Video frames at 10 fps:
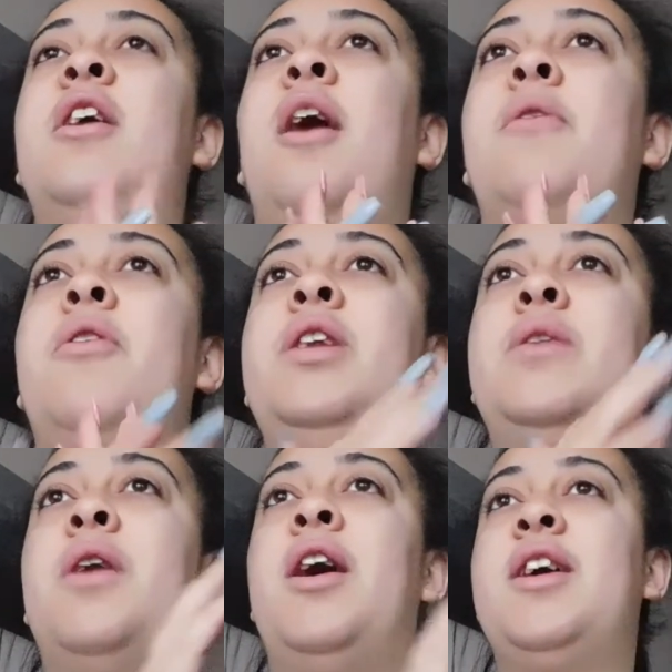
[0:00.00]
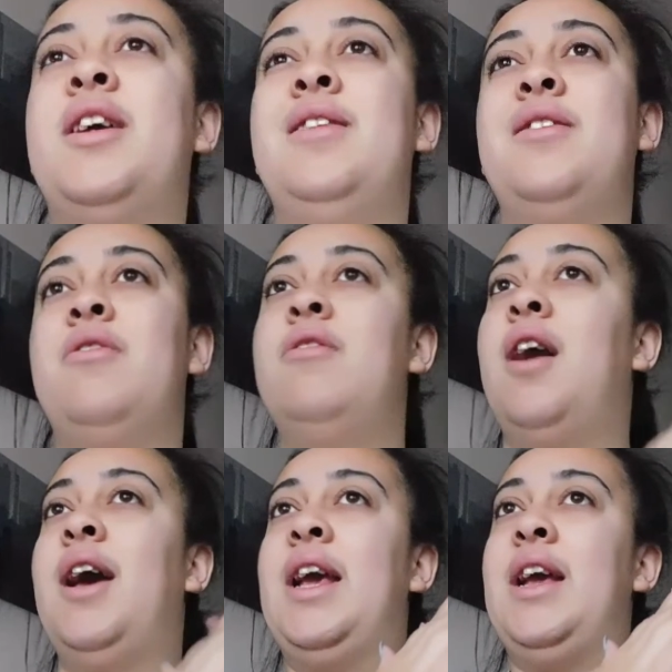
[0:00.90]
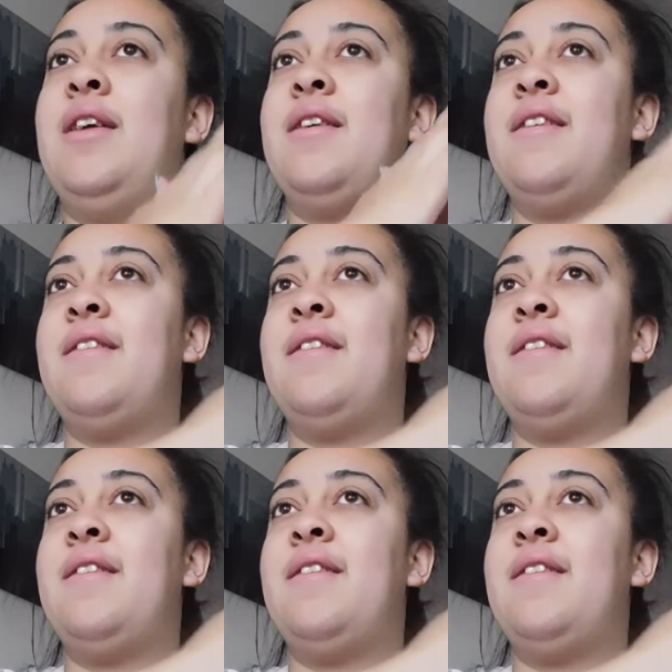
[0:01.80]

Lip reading: I'm only working till like